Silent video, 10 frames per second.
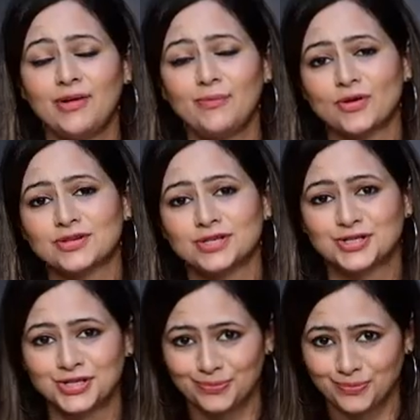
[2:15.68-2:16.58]

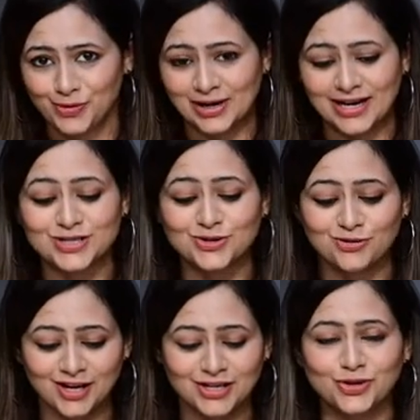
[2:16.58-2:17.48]
important booklet to
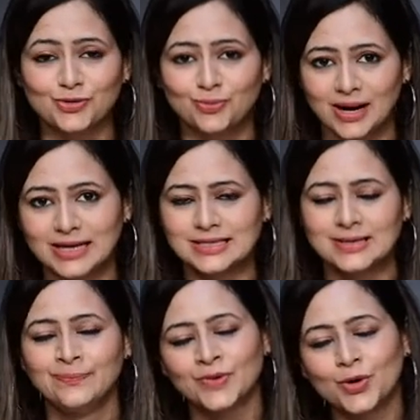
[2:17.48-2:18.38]
read. You must
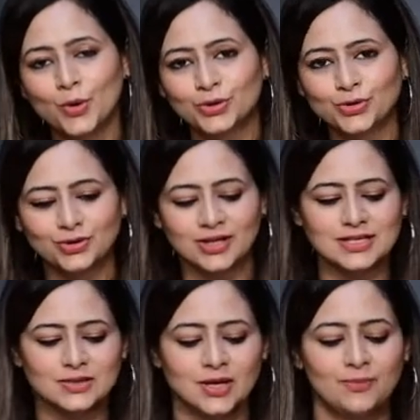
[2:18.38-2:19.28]
go through
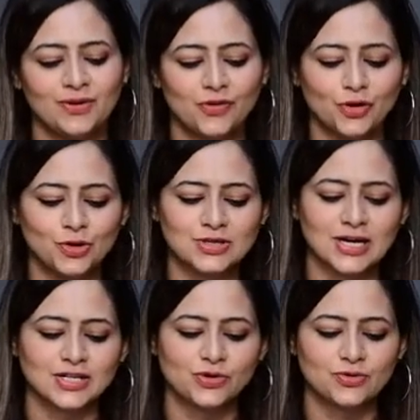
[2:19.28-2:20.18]
this before you
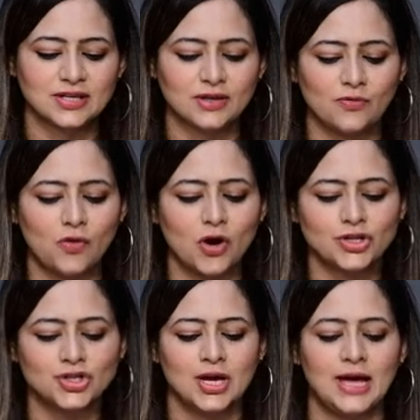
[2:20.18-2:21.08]
start using the
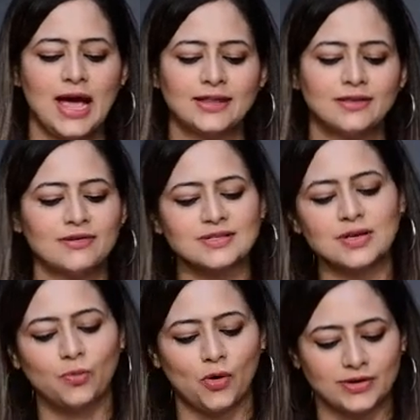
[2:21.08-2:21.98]
watch. And there is
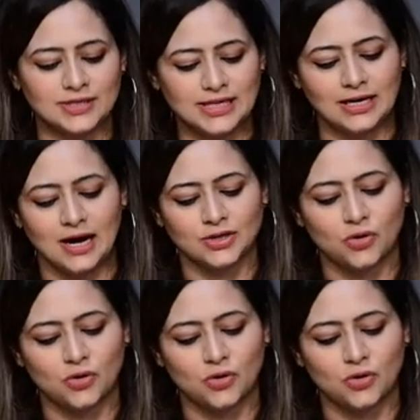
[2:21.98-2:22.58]
a warranty card